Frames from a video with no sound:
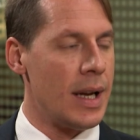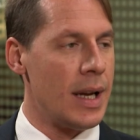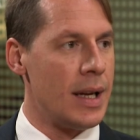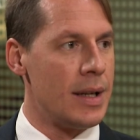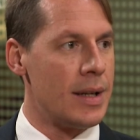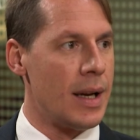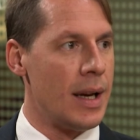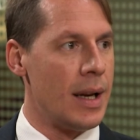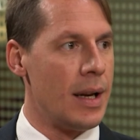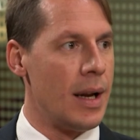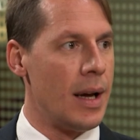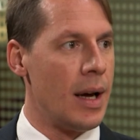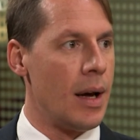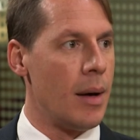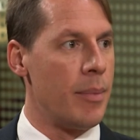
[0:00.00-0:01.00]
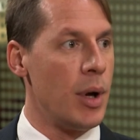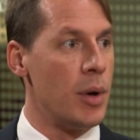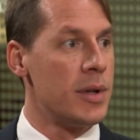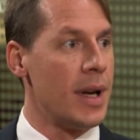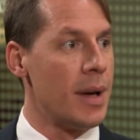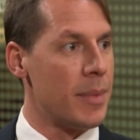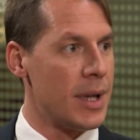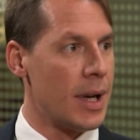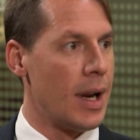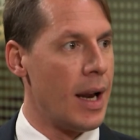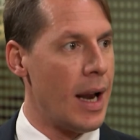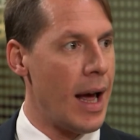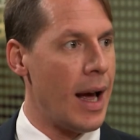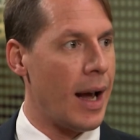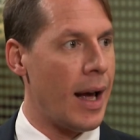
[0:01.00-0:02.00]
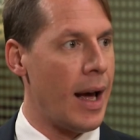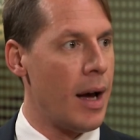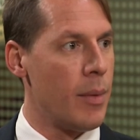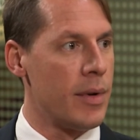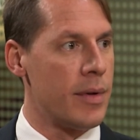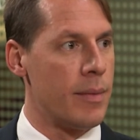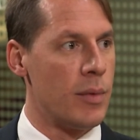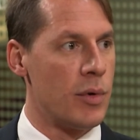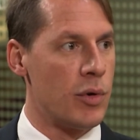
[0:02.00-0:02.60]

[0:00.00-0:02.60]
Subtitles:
is in beauty, and particularly in hair care with